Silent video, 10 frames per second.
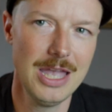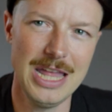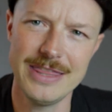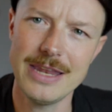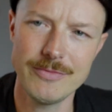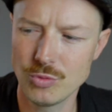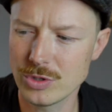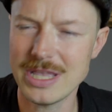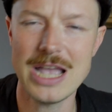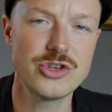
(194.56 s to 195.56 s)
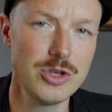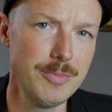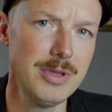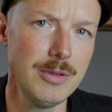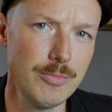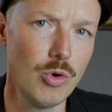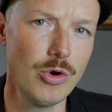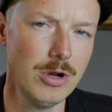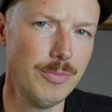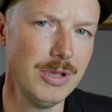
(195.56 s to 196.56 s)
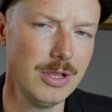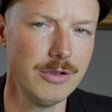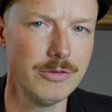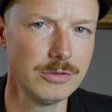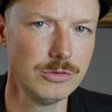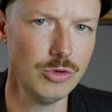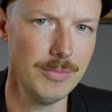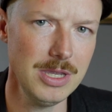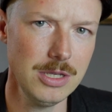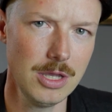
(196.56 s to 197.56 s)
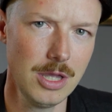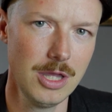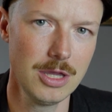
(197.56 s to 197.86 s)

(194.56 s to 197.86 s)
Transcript: And that would actually be more appealing to me